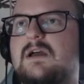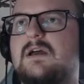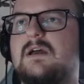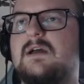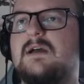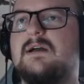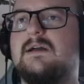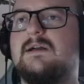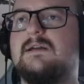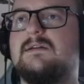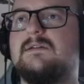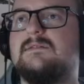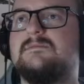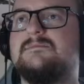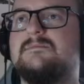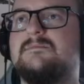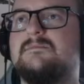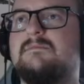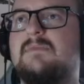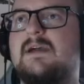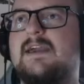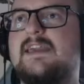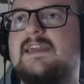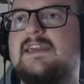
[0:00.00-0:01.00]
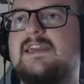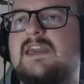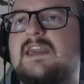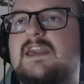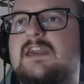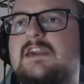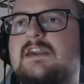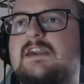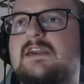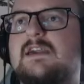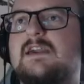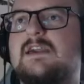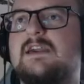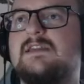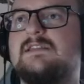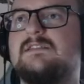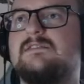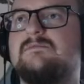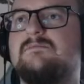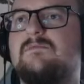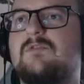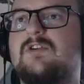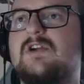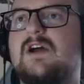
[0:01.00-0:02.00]
Making
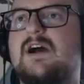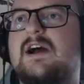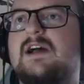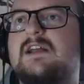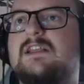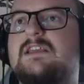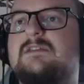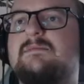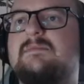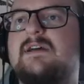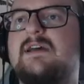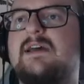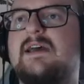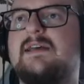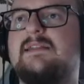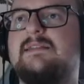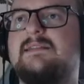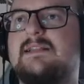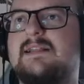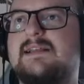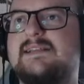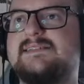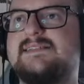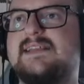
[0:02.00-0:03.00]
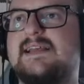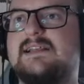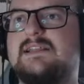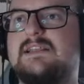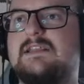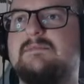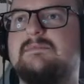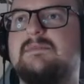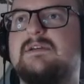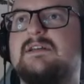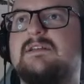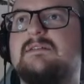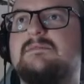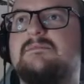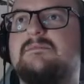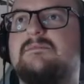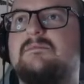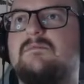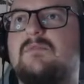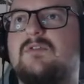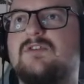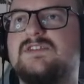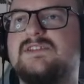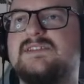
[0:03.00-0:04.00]
it more anime and less anime,
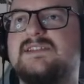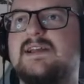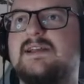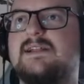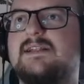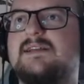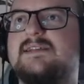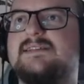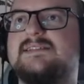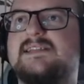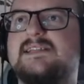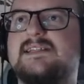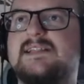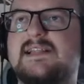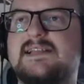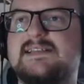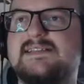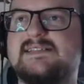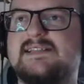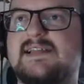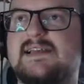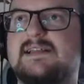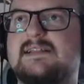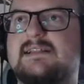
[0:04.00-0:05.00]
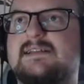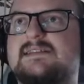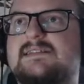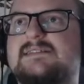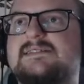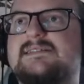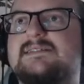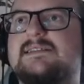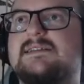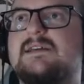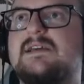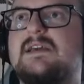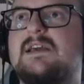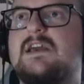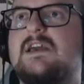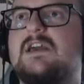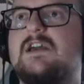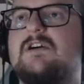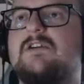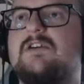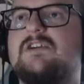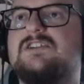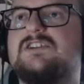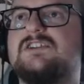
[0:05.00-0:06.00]
more stylized and less stylized,
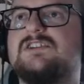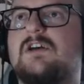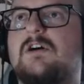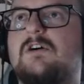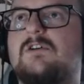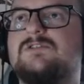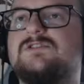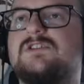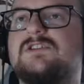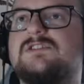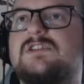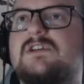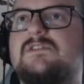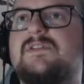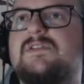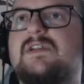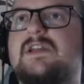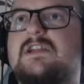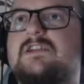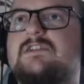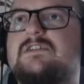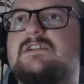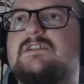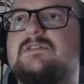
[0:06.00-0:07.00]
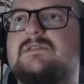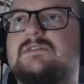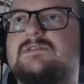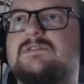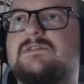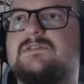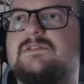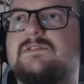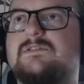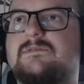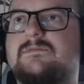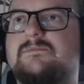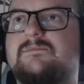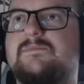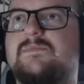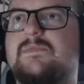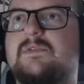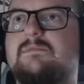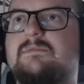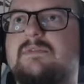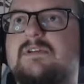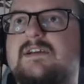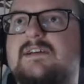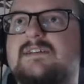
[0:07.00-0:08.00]
which is also something I really want to do.
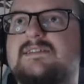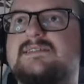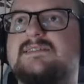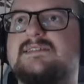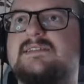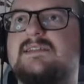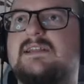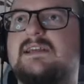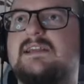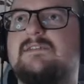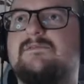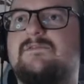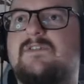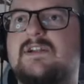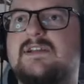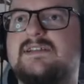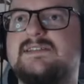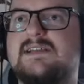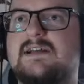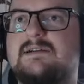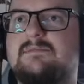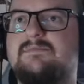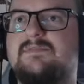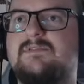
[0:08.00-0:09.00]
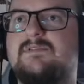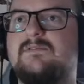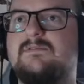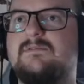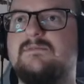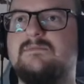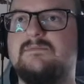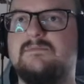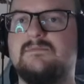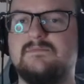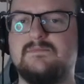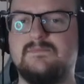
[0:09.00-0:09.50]
Because, like, for example,